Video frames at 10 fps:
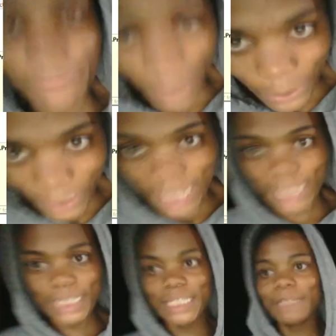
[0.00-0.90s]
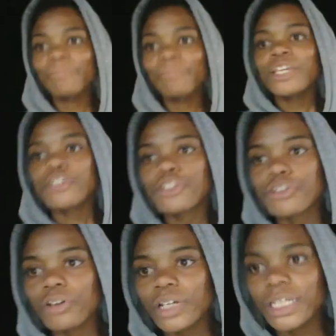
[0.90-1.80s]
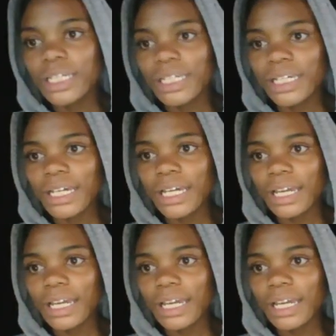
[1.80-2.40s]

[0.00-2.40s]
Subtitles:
product. So here